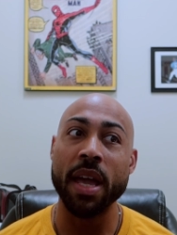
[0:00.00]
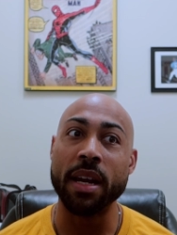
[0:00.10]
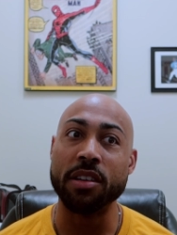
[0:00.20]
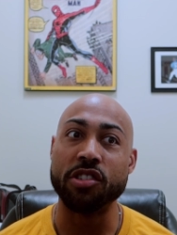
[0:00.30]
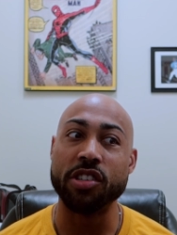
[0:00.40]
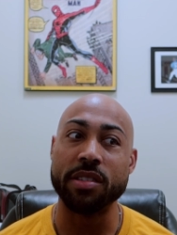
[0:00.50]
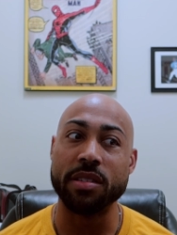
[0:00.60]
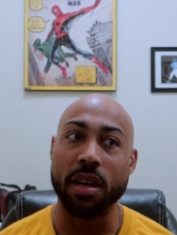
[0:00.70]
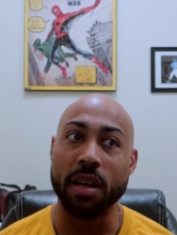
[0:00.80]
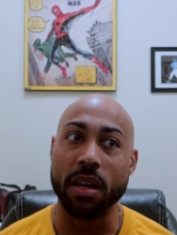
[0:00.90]
and it's
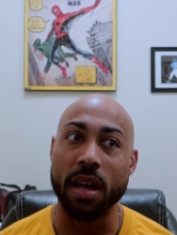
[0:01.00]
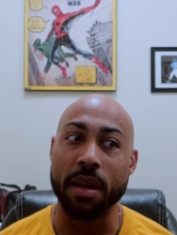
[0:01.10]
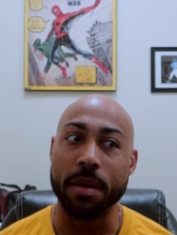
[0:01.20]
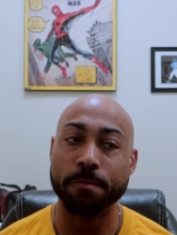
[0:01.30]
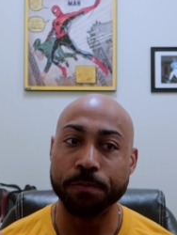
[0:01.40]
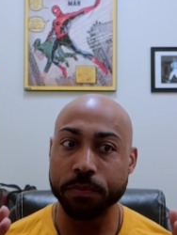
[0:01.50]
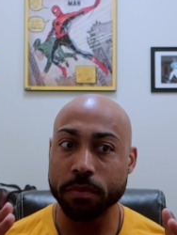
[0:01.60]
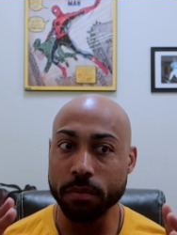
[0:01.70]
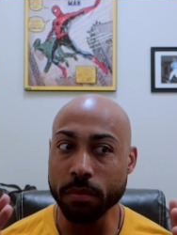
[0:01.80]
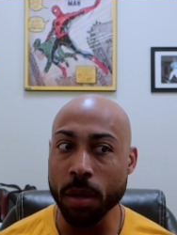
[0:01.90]
just a
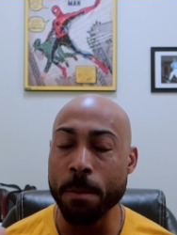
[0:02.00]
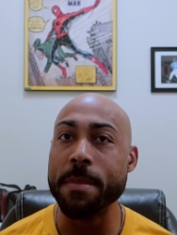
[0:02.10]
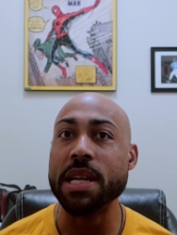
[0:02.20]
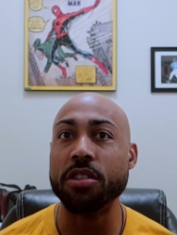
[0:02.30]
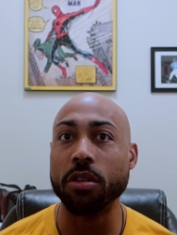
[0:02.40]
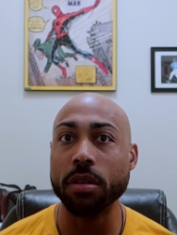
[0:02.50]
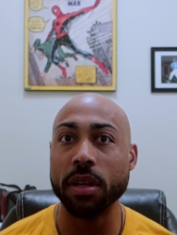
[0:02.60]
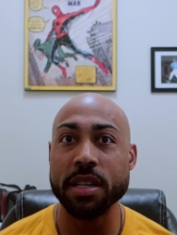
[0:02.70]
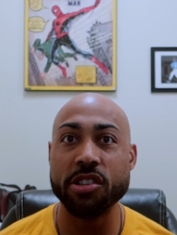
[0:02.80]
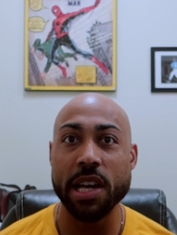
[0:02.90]

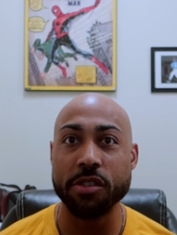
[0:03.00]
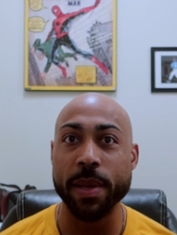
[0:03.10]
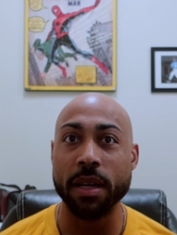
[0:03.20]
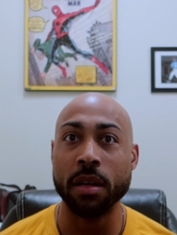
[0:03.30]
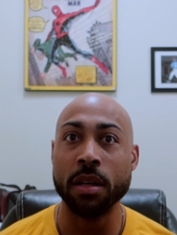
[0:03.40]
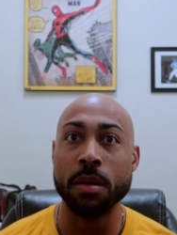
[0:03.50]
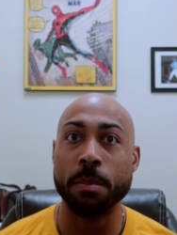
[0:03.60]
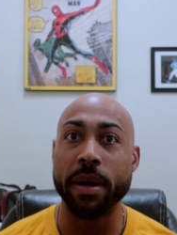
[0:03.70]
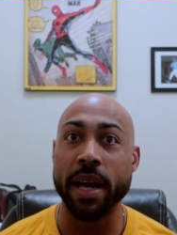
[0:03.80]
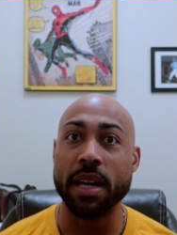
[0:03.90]
mental adjustment,
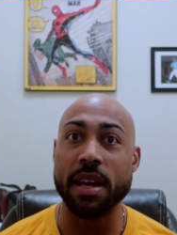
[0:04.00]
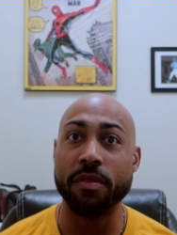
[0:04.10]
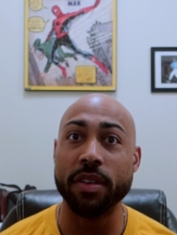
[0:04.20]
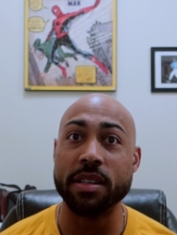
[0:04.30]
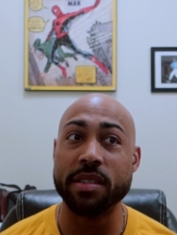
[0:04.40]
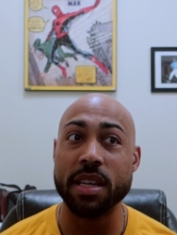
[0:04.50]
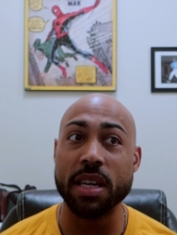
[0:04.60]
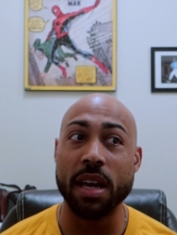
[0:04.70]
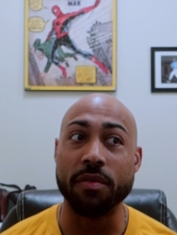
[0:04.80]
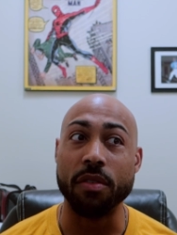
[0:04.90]
but I could definitely see
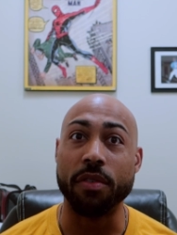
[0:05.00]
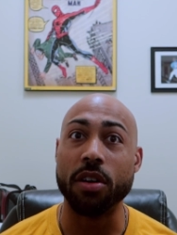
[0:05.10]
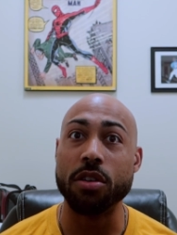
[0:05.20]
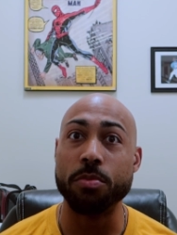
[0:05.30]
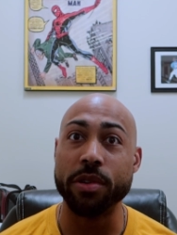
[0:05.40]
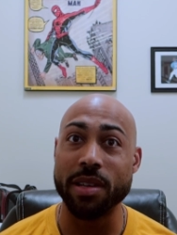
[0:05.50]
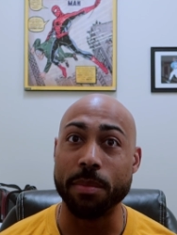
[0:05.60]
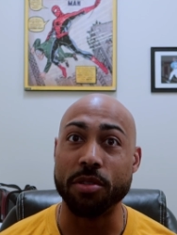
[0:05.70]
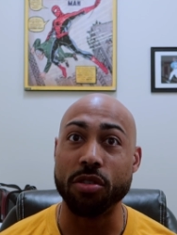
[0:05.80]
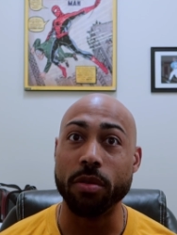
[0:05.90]
if the volume was
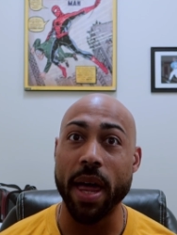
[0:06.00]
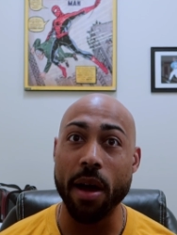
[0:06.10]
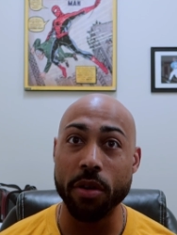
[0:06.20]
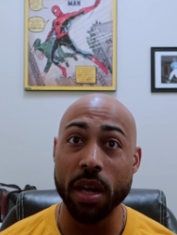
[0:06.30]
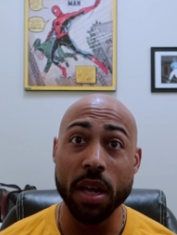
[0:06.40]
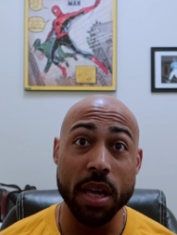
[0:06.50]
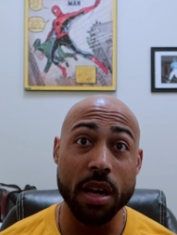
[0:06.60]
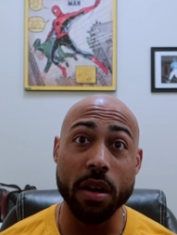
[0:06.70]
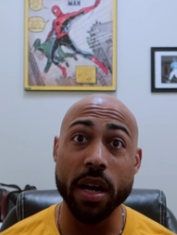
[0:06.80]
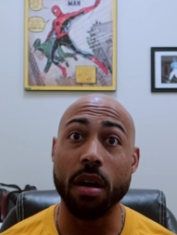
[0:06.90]
up too loud,
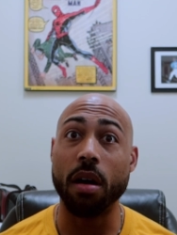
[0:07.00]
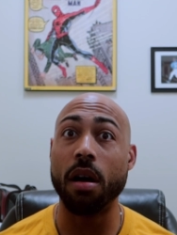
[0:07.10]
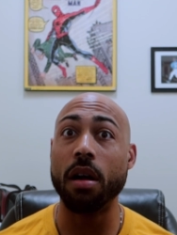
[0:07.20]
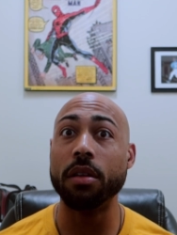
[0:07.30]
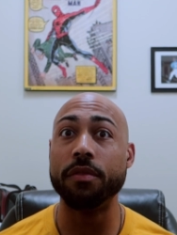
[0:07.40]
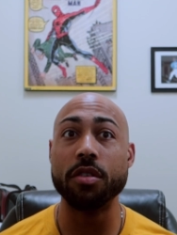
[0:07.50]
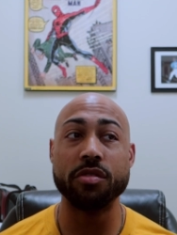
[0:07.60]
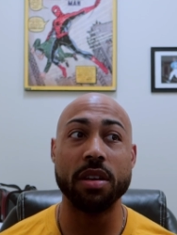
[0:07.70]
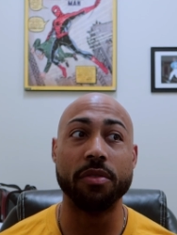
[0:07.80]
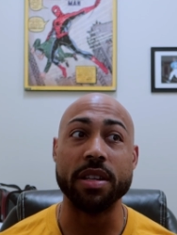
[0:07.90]
hearing all of
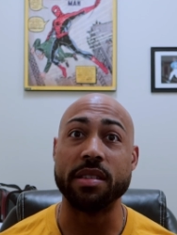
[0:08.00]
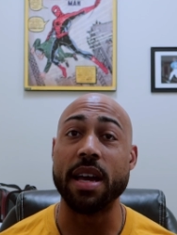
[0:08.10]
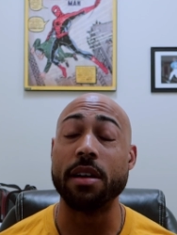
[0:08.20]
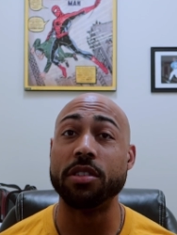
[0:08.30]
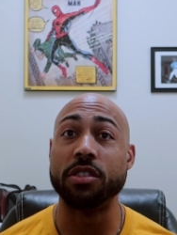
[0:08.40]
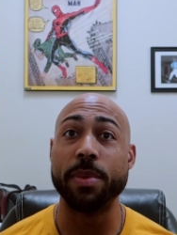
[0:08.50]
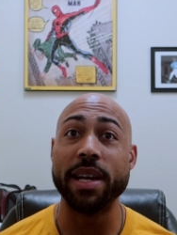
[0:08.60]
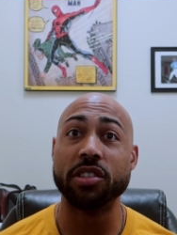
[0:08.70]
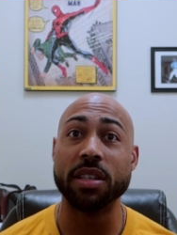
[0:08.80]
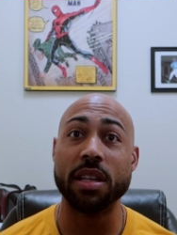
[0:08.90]
those different sounds,
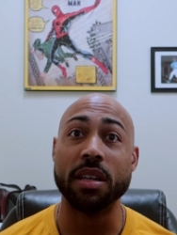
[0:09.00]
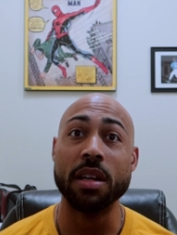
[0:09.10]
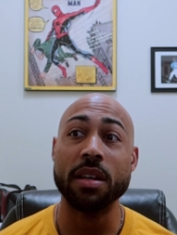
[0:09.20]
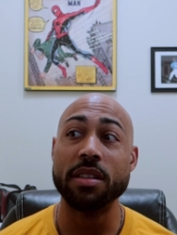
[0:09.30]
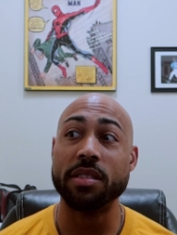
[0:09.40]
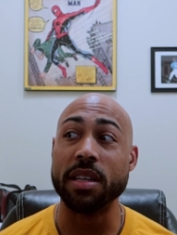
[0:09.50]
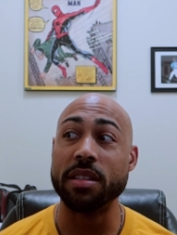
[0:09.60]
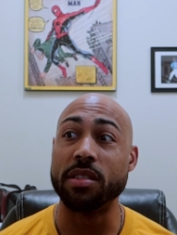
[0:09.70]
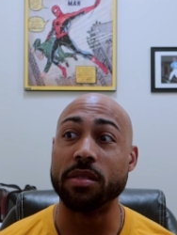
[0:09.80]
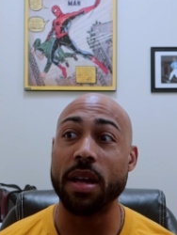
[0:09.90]
especially
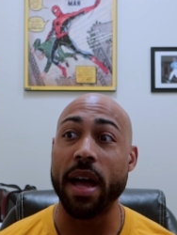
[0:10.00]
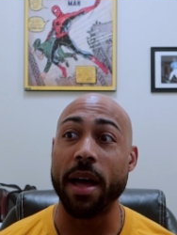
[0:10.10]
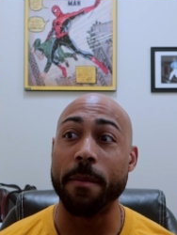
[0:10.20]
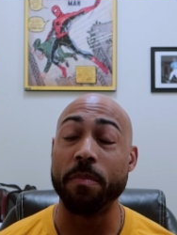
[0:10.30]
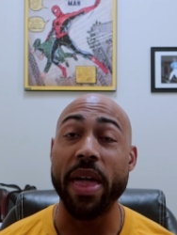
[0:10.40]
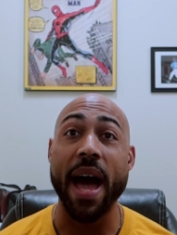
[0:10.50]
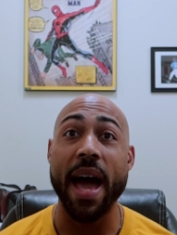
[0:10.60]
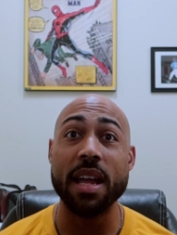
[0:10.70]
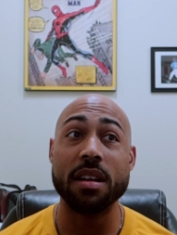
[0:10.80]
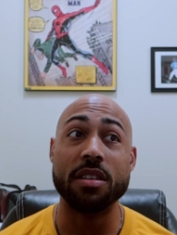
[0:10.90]
since
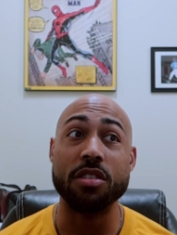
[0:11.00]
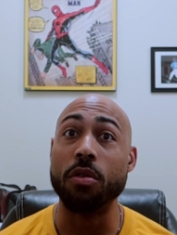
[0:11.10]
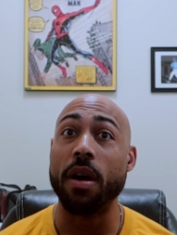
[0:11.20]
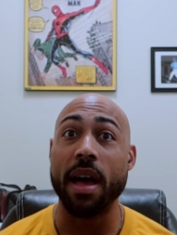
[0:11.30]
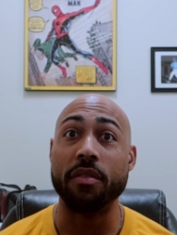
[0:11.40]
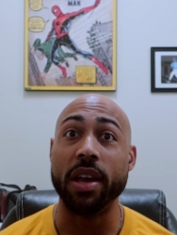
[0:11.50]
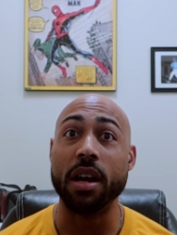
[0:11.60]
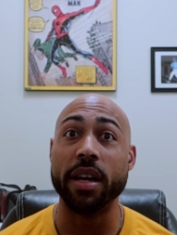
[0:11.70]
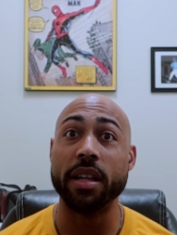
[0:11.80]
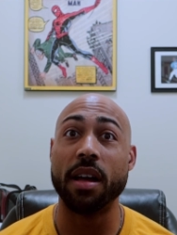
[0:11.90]
I don't have
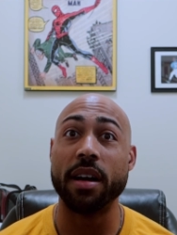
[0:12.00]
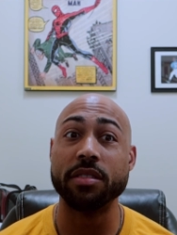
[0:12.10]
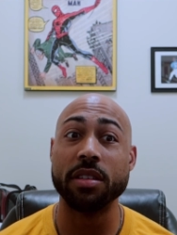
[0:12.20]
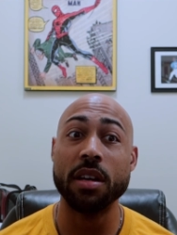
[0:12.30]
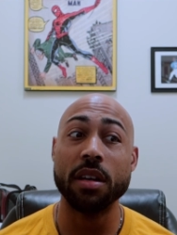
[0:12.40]
hearing loss.